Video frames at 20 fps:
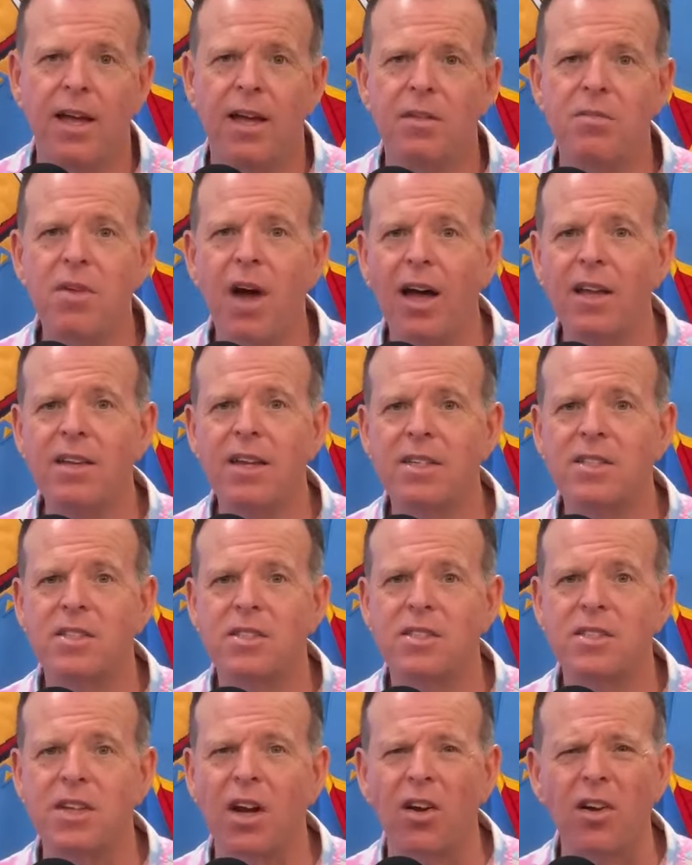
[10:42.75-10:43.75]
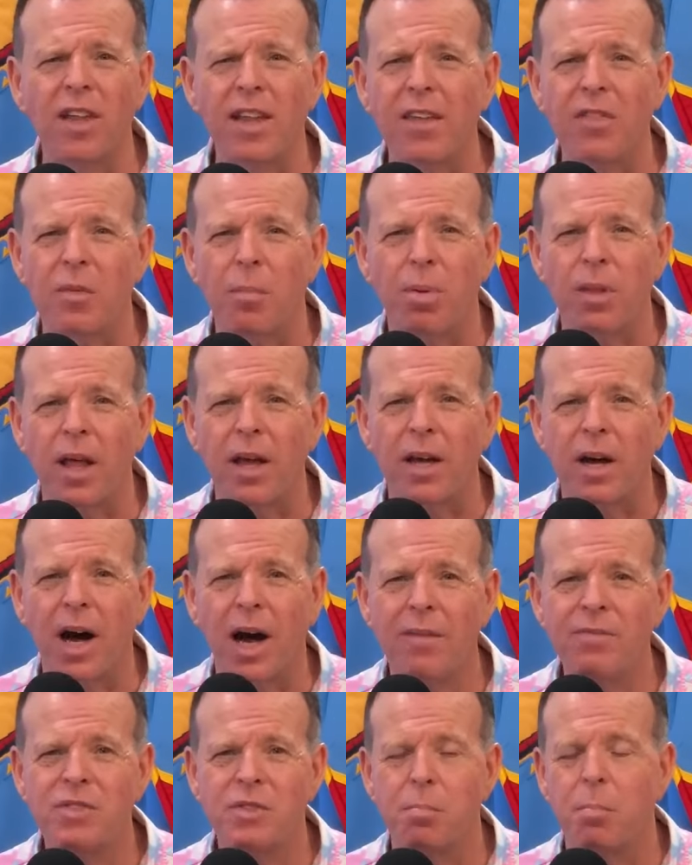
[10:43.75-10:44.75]
Not necessarily in the
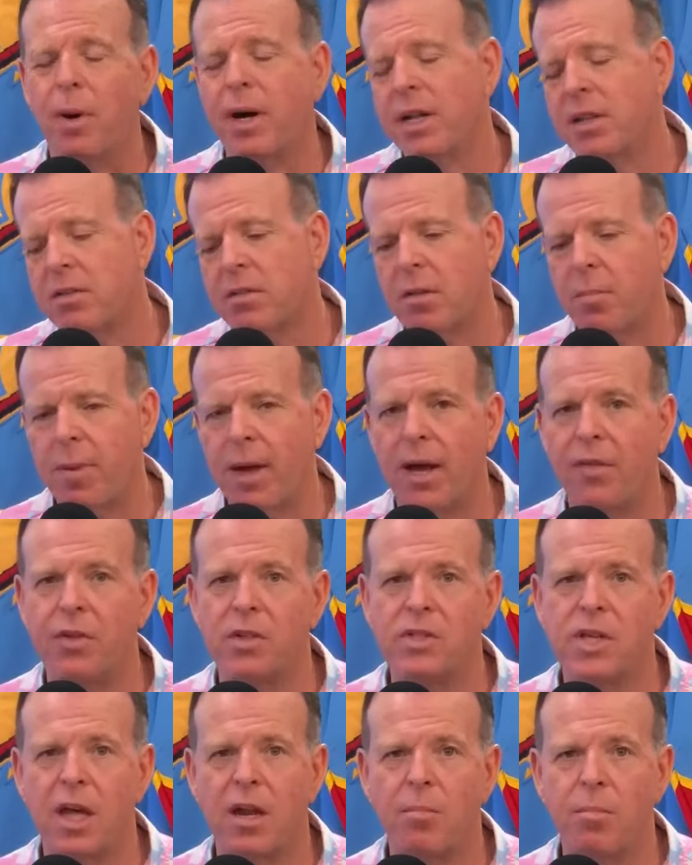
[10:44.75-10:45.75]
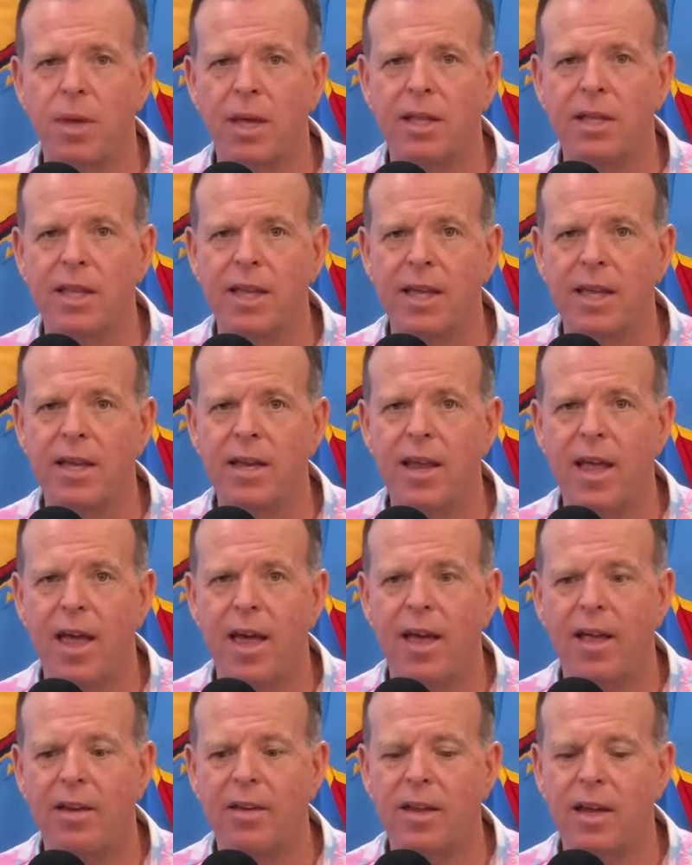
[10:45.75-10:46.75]
playoffs, but the Panthers had a big lead,
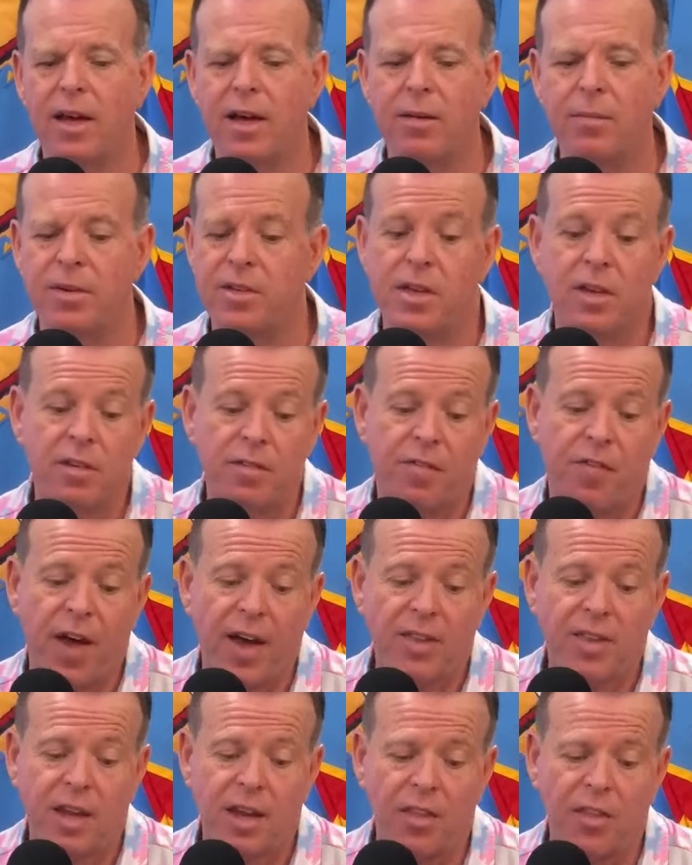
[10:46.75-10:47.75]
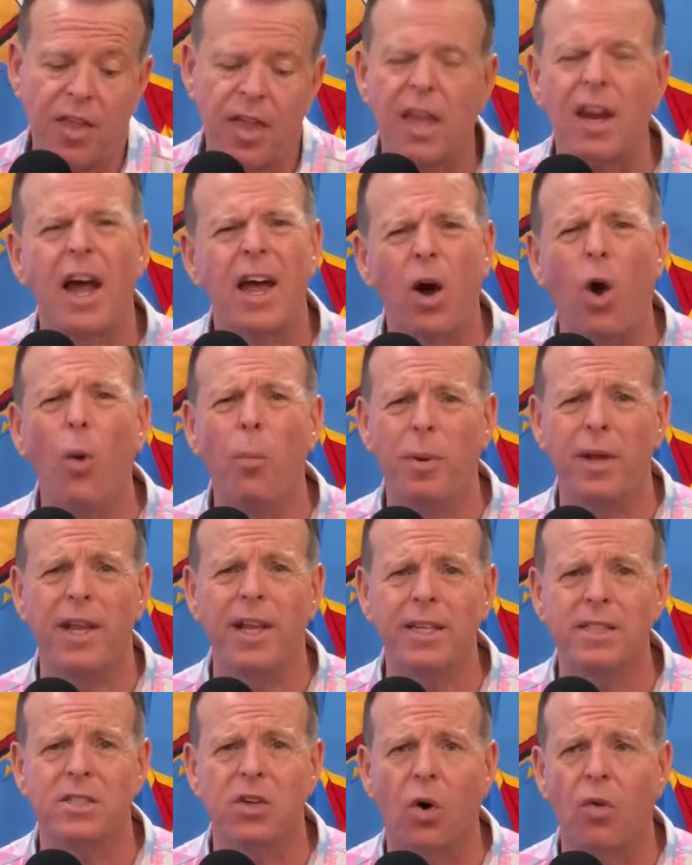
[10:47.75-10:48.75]
and it didn't affect anything. And I hope it
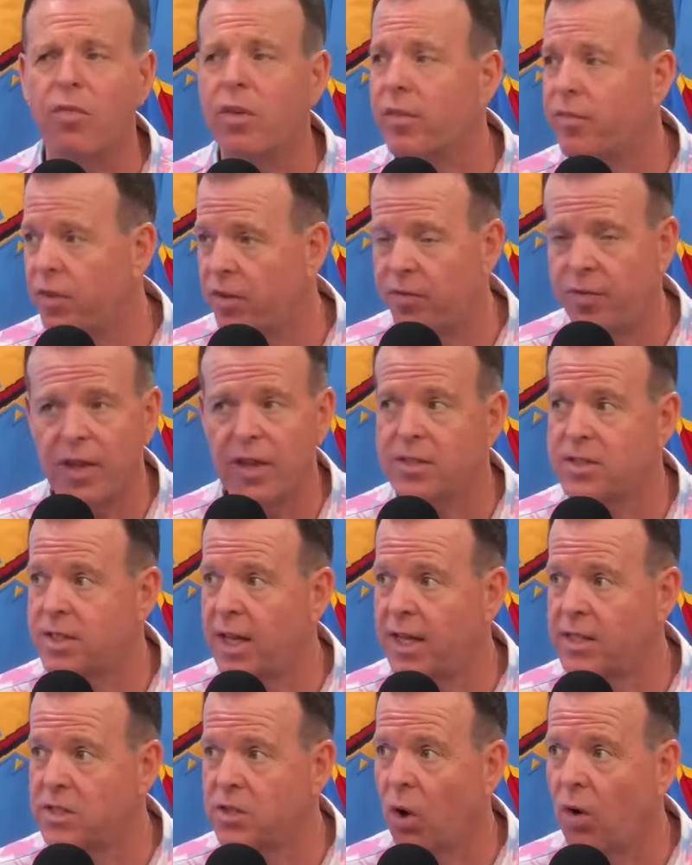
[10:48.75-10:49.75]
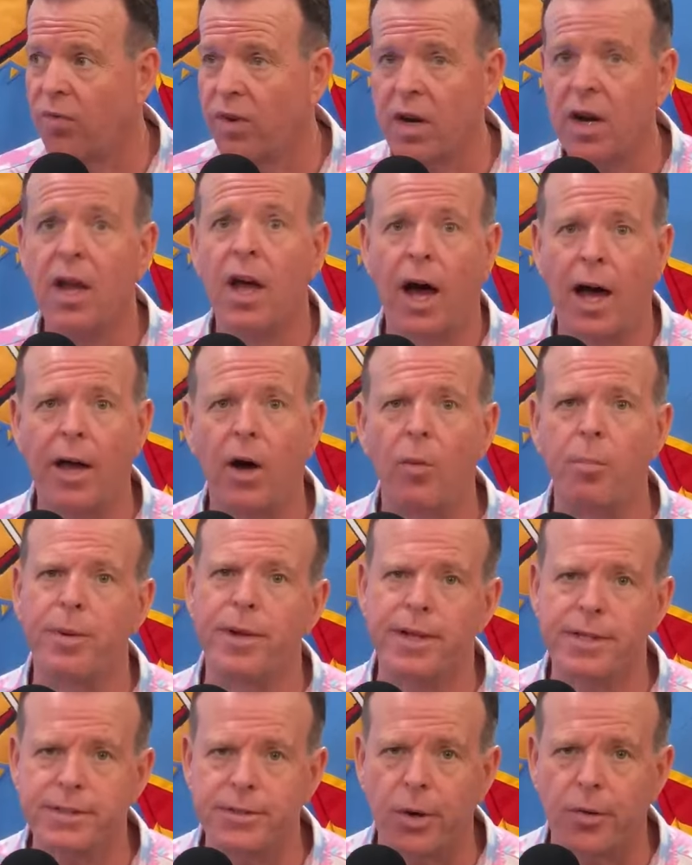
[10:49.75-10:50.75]
is over. If you say it's over, I hope
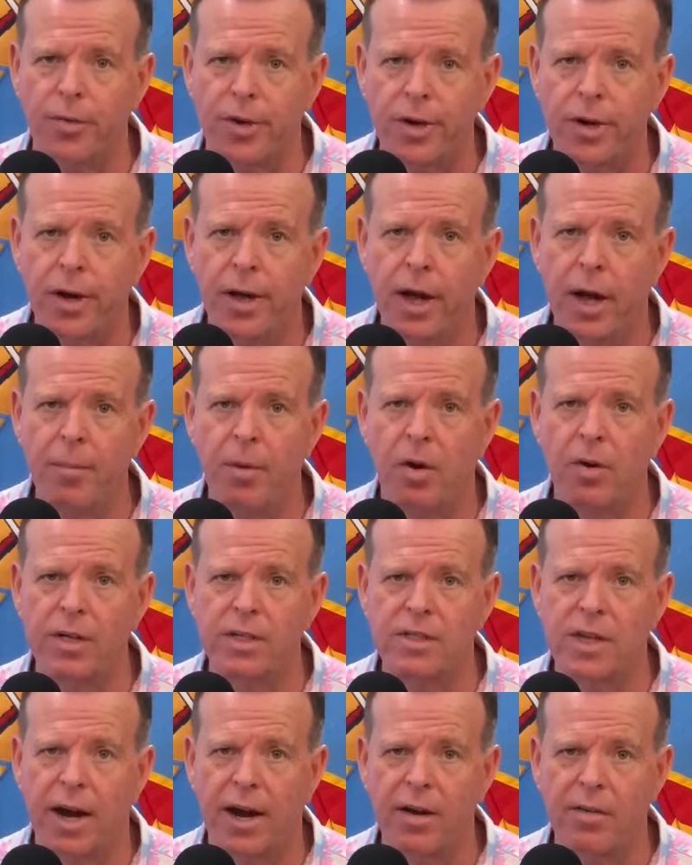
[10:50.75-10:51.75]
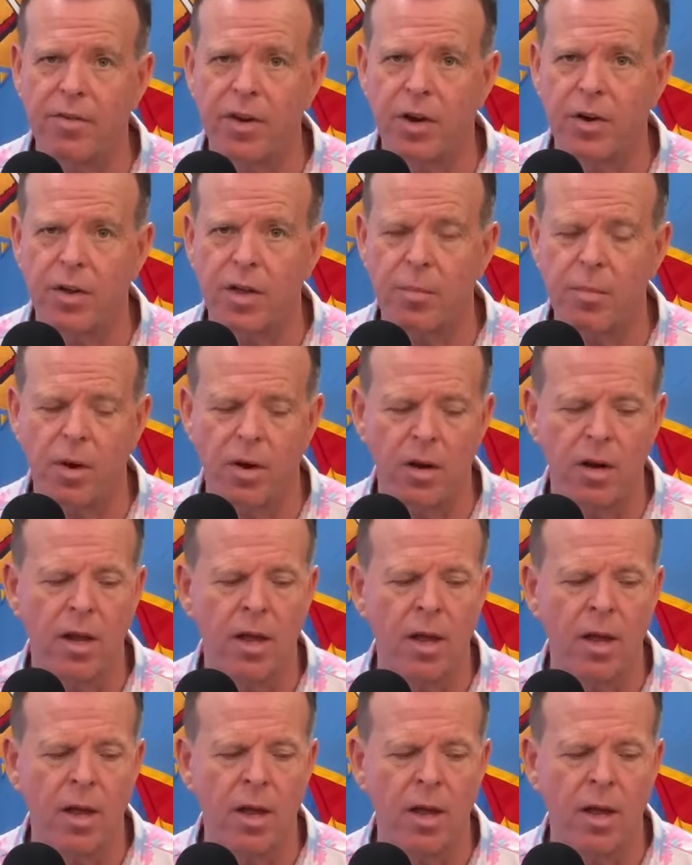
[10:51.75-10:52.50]
it is over. I'm already tired of hearing about it.